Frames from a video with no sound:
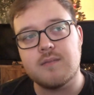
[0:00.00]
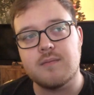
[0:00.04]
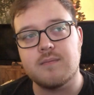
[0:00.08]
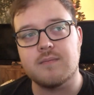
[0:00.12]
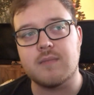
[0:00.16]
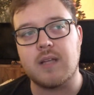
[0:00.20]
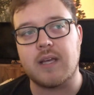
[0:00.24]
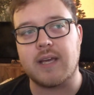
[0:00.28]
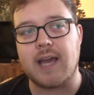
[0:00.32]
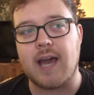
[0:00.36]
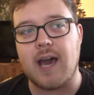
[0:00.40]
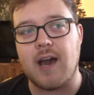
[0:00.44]

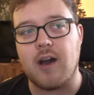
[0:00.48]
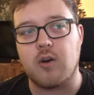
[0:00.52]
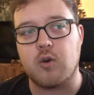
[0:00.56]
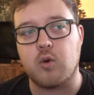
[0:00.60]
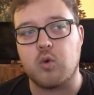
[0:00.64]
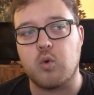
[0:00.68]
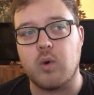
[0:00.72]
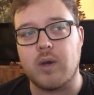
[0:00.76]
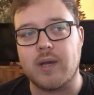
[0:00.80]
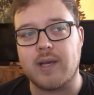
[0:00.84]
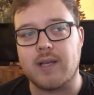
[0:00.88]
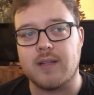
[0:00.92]
like how
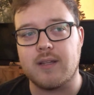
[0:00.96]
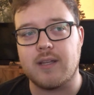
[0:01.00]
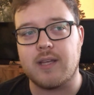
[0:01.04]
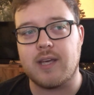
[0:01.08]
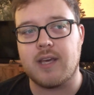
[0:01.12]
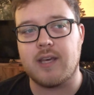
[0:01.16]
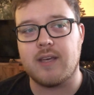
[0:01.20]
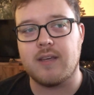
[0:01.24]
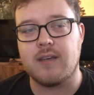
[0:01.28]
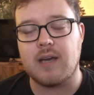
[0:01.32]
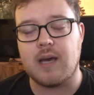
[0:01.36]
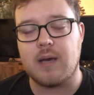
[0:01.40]

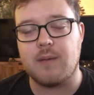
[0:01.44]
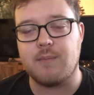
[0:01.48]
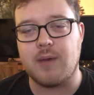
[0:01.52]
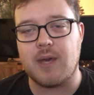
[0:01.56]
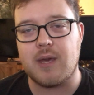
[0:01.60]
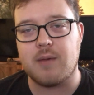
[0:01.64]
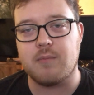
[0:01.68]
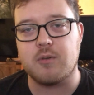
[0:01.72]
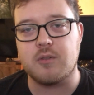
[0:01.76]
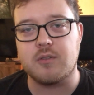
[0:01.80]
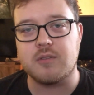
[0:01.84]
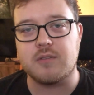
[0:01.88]
quickly I'm
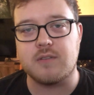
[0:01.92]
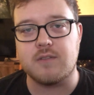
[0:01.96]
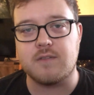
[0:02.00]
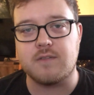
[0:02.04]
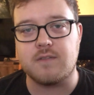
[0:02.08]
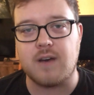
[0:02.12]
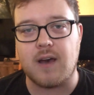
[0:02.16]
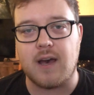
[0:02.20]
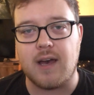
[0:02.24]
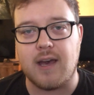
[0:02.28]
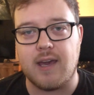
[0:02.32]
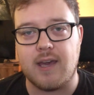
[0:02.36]
able to
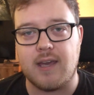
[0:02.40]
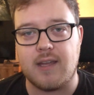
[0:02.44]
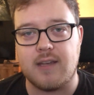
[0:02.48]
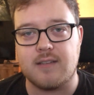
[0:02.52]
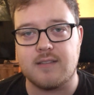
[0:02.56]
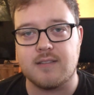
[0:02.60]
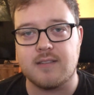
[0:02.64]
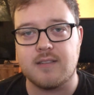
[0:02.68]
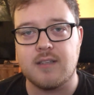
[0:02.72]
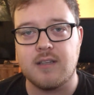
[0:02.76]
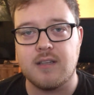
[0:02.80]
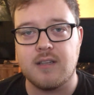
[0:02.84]

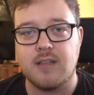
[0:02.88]
find